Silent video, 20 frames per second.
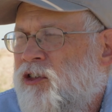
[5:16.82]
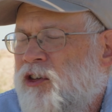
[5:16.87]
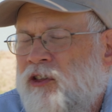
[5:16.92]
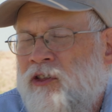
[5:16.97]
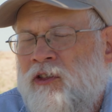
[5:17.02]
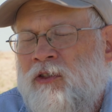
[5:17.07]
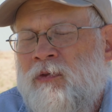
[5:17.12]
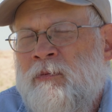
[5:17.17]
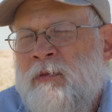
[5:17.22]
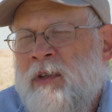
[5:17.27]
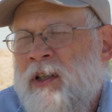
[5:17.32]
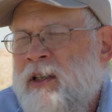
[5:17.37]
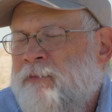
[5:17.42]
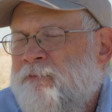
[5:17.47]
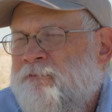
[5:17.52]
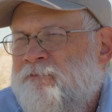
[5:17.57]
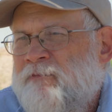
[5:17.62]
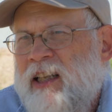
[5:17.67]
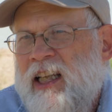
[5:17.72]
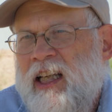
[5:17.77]
just
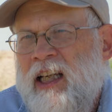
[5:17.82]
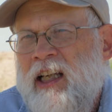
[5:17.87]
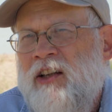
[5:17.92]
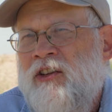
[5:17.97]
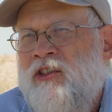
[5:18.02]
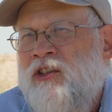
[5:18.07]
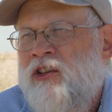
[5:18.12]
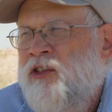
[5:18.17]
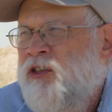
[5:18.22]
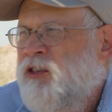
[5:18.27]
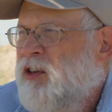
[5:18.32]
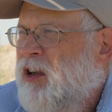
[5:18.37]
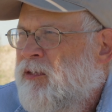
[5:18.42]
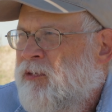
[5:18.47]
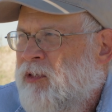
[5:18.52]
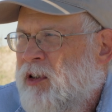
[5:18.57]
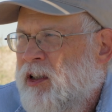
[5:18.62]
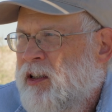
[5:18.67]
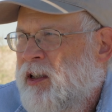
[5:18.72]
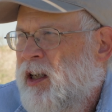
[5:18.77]
easy
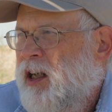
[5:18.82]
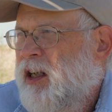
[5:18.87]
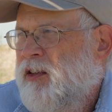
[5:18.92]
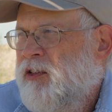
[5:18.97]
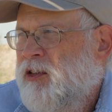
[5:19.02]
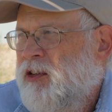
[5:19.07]
stuff like that